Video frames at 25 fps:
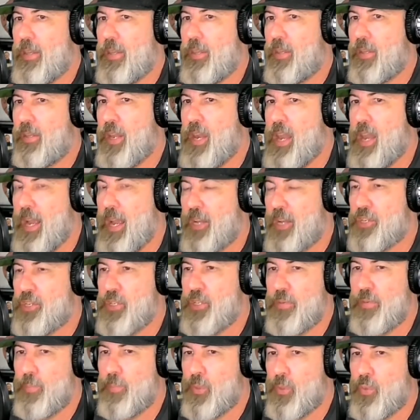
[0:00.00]

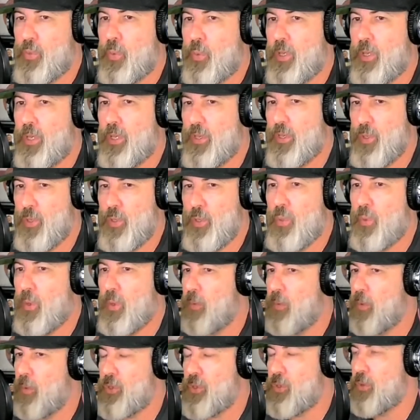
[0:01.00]
connection between you
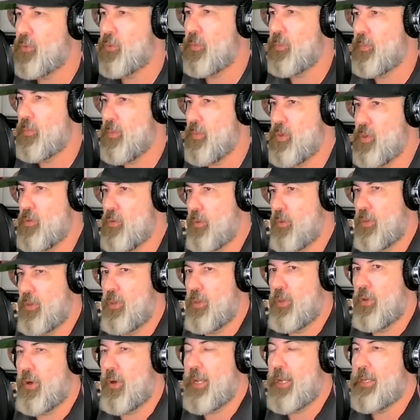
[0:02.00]
and what
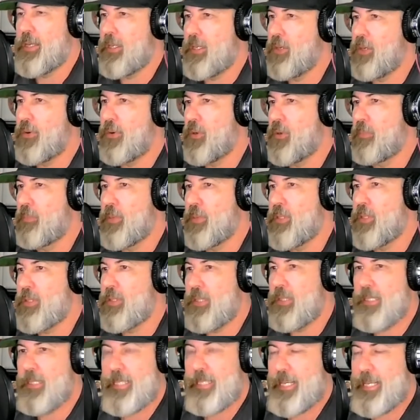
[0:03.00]
your idea or your
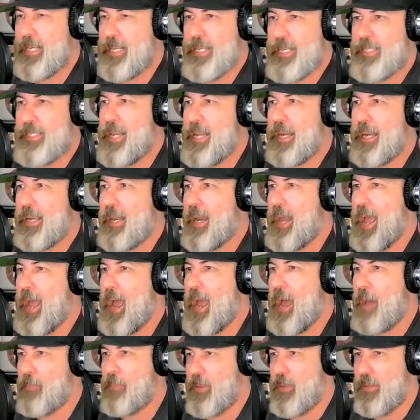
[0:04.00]
business, it's not going to
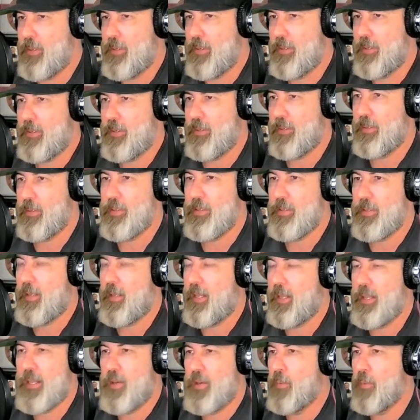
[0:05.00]
happen,
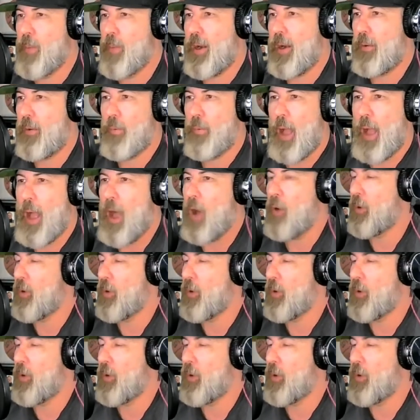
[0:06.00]
no matter how